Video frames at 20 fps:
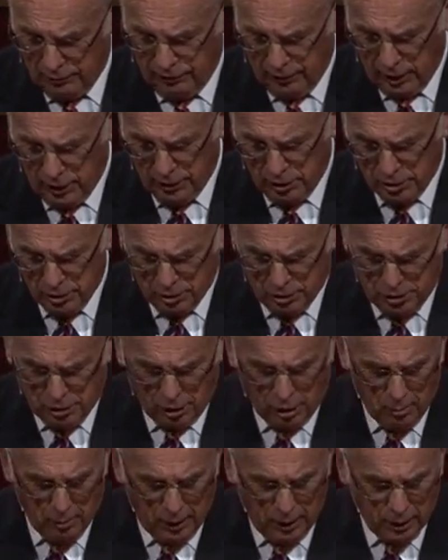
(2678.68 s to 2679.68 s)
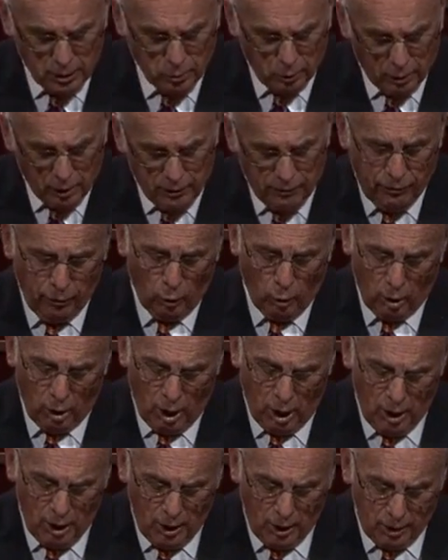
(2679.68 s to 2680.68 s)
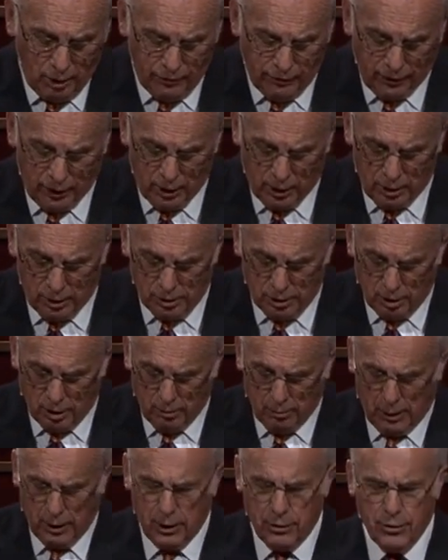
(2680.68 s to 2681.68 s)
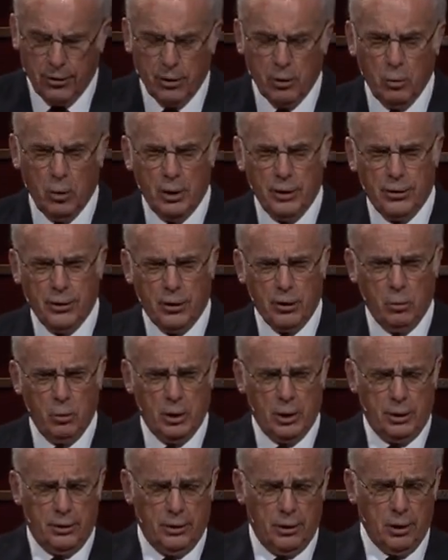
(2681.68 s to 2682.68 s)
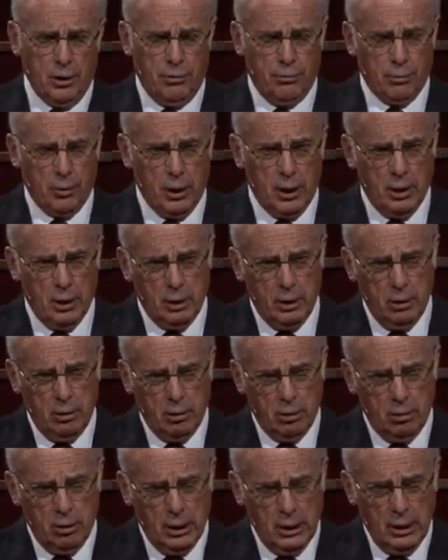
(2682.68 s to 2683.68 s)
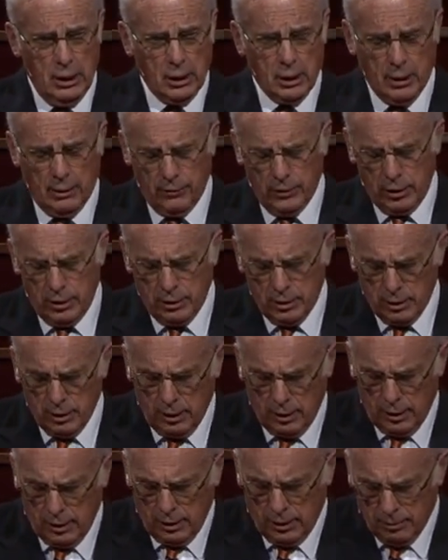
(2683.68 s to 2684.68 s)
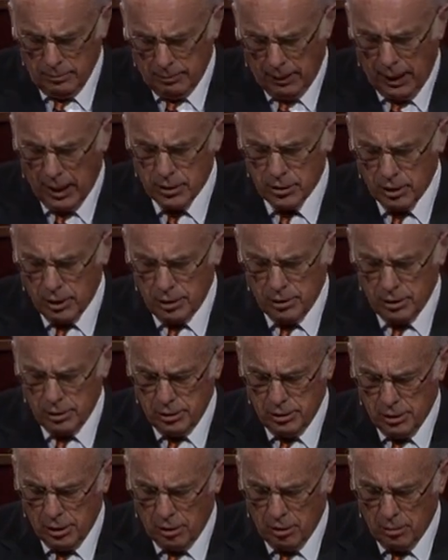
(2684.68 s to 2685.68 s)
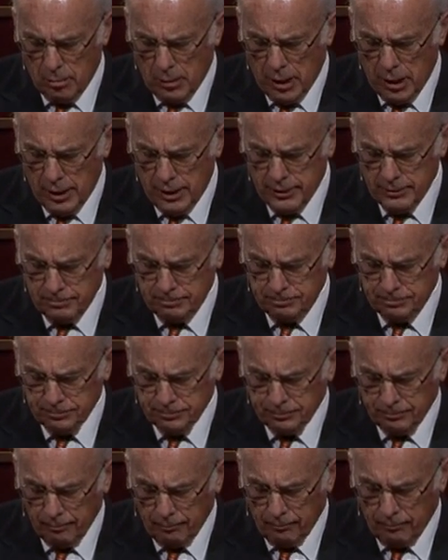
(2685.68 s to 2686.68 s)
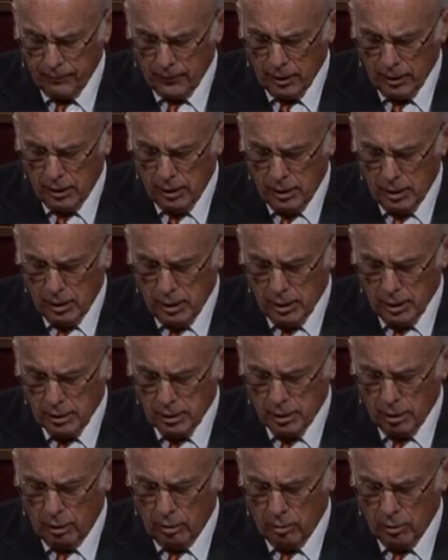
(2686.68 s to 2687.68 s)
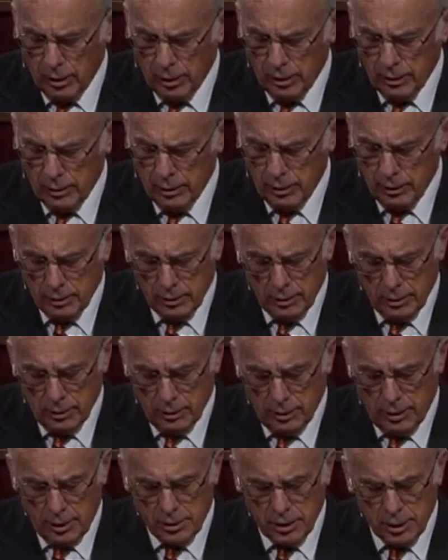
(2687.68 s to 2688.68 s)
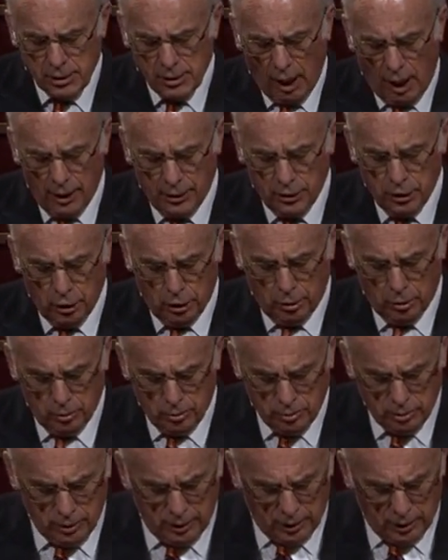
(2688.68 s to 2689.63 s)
You find this in Jeremiah 24. You find it in Jeremiah 31, 31 to 33, the new covenant passage in Jeremiah. So this is not new.